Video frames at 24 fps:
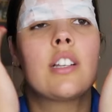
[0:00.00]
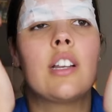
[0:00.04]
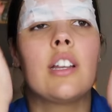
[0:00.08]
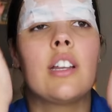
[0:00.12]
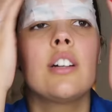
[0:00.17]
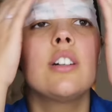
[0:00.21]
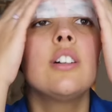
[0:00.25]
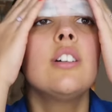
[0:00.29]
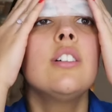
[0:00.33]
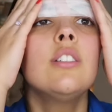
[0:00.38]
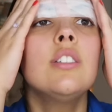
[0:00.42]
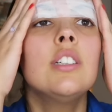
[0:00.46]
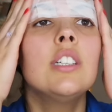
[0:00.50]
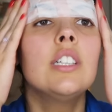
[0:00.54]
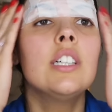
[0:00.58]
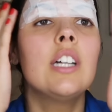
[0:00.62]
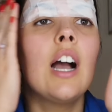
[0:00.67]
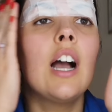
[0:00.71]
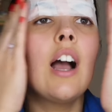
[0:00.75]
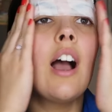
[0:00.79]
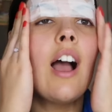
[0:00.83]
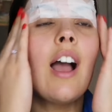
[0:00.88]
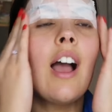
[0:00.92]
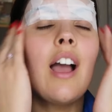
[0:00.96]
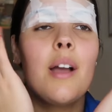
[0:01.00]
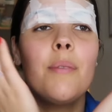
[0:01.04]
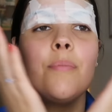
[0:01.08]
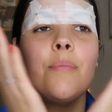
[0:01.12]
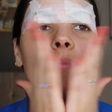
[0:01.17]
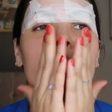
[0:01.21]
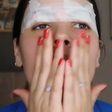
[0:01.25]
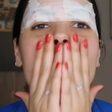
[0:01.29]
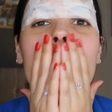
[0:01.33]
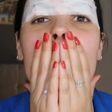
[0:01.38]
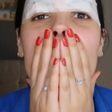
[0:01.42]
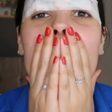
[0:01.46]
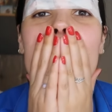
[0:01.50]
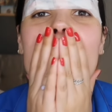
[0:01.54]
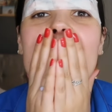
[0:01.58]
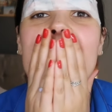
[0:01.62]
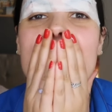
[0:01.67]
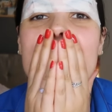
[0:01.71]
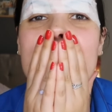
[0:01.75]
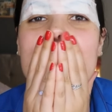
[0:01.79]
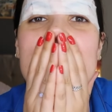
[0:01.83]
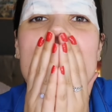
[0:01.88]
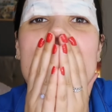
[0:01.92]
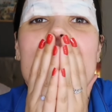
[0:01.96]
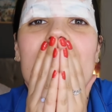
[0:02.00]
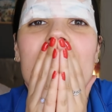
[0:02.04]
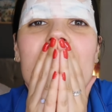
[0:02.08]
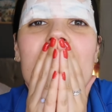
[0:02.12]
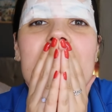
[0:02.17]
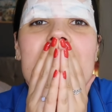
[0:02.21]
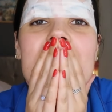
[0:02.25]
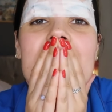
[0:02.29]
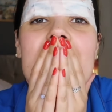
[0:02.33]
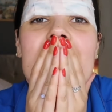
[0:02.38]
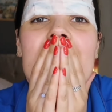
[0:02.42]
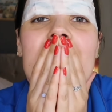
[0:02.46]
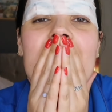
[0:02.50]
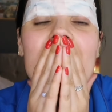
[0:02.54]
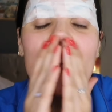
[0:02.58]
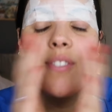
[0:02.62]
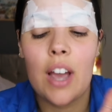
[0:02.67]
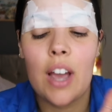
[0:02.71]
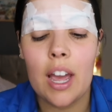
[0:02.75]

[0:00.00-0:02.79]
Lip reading: a little. And this is how I'll sleep.